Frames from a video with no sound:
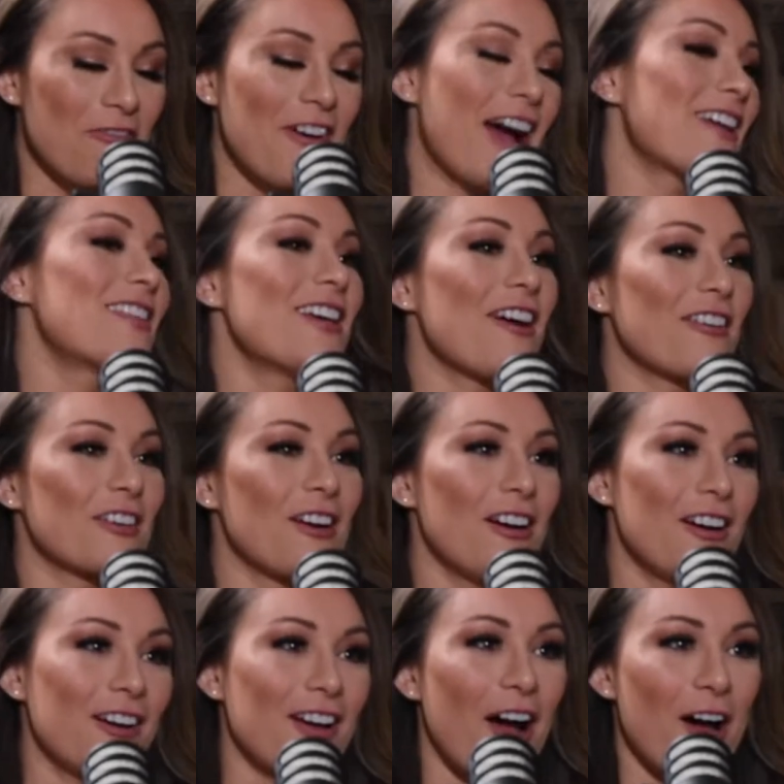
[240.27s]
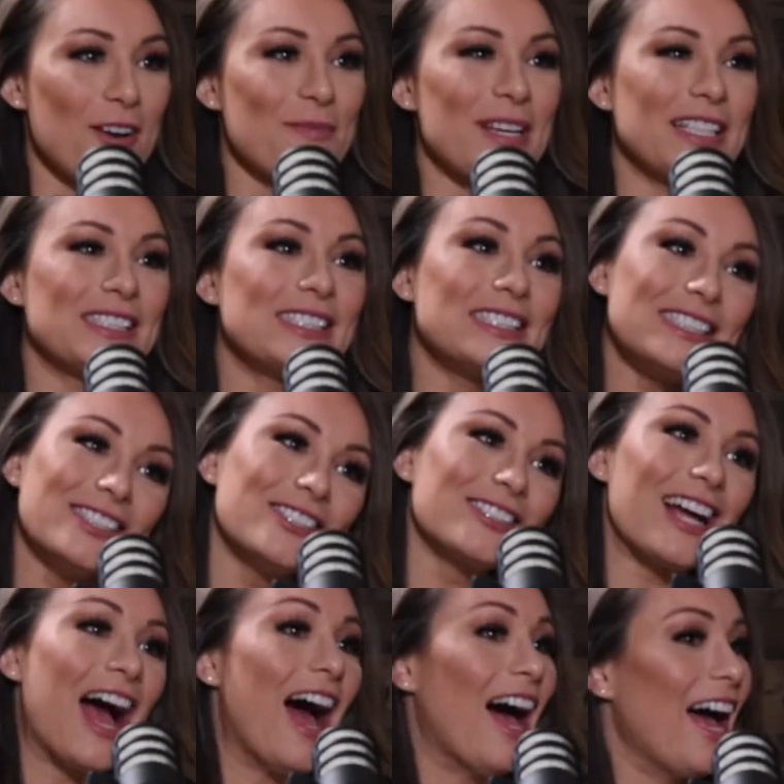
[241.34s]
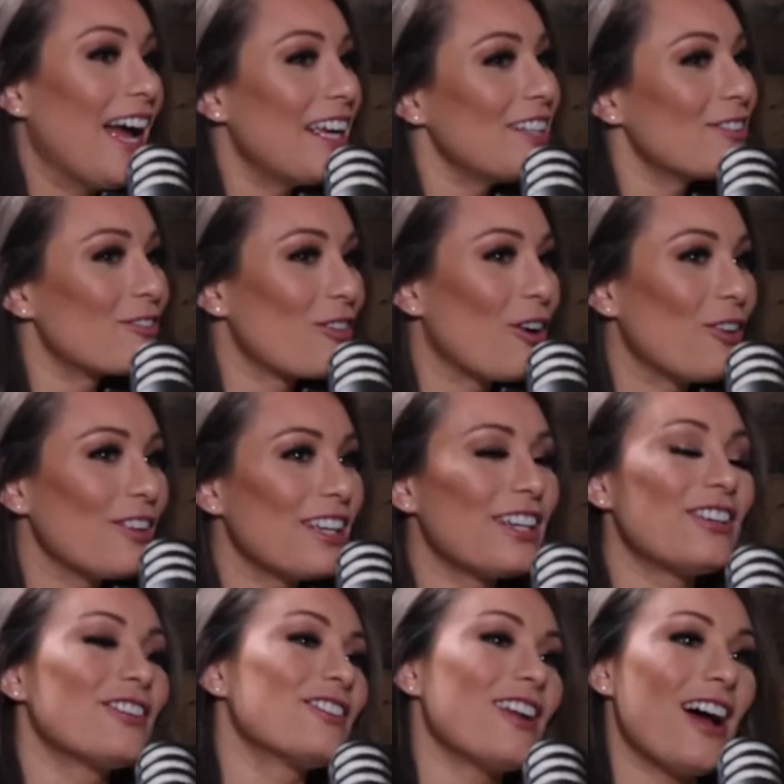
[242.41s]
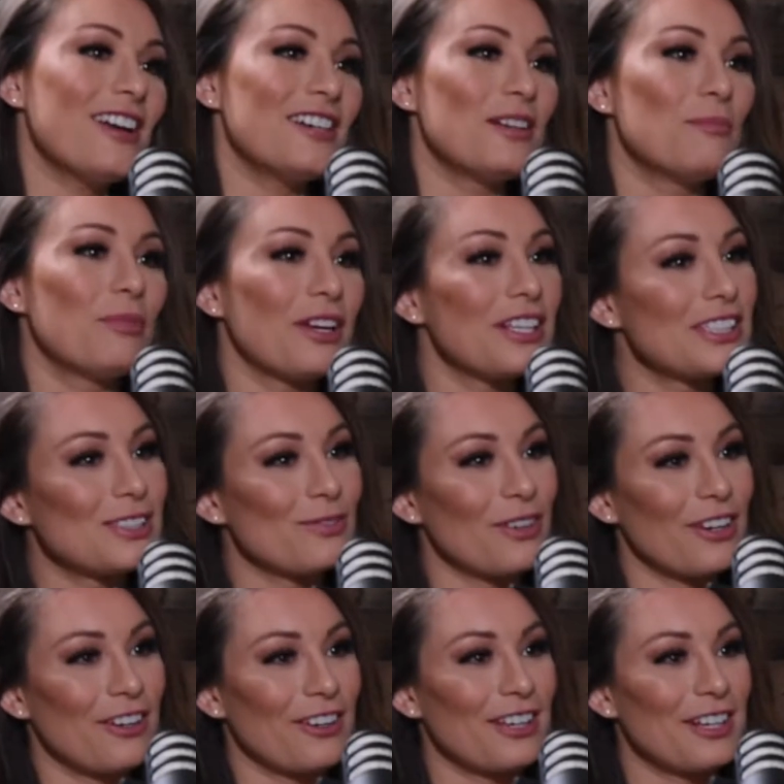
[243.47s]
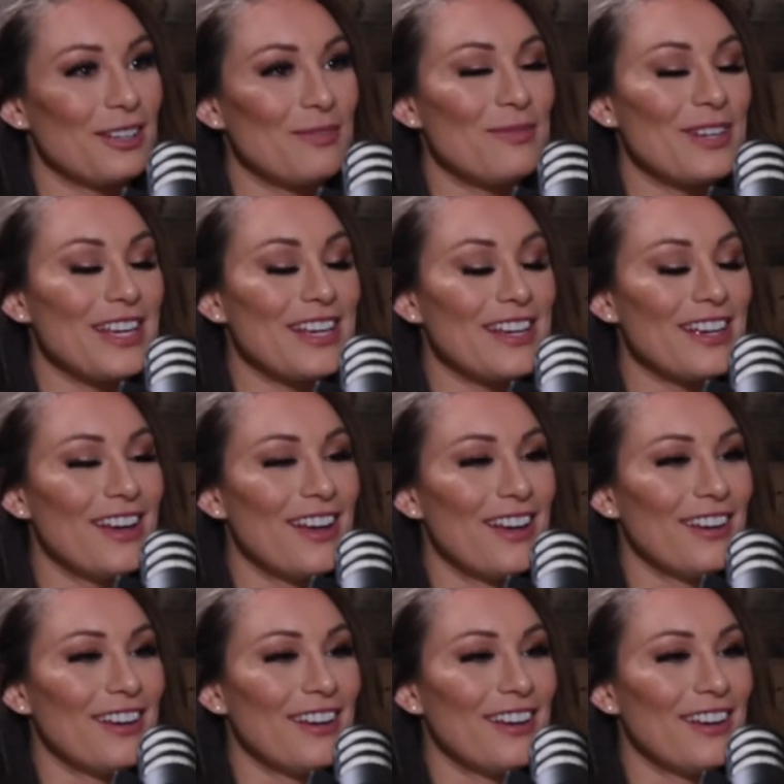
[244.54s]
fact that our economy is still kind of rolling, you're not at a place where you're going to be,